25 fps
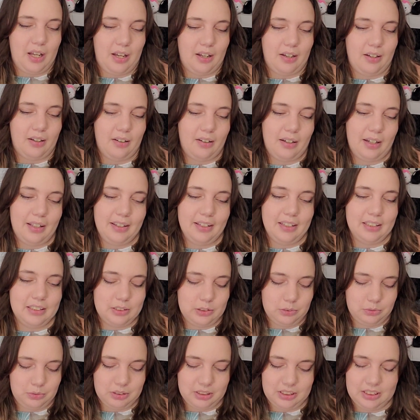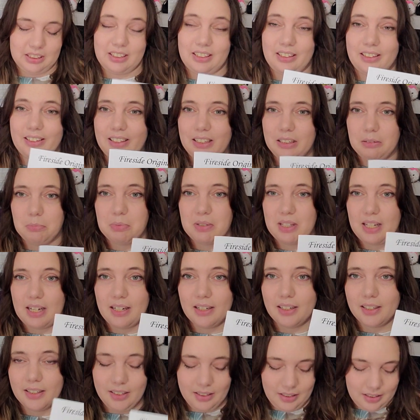I think it's a really
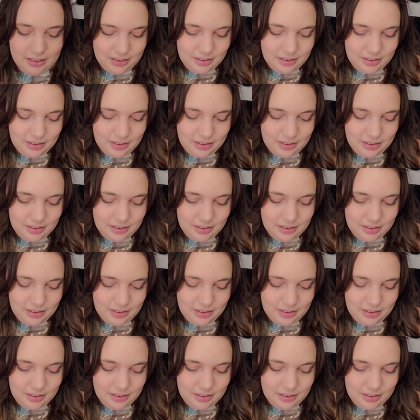keepsake